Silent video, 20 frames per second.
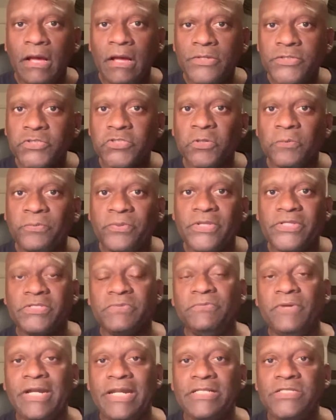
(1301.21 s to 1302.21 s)
surplus
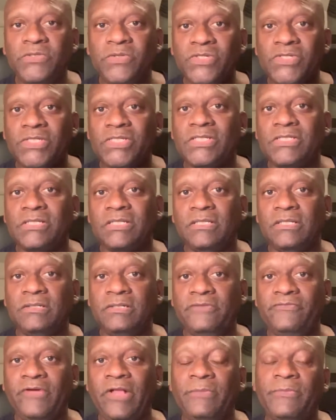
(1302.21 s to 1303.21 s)
money to assist in the
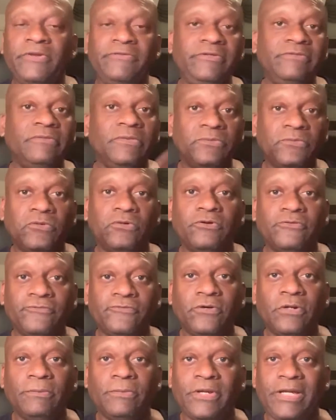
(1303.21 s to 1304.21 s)
development of even more
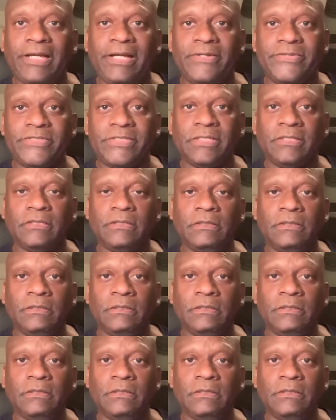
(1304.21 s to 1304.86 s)
affordable housing.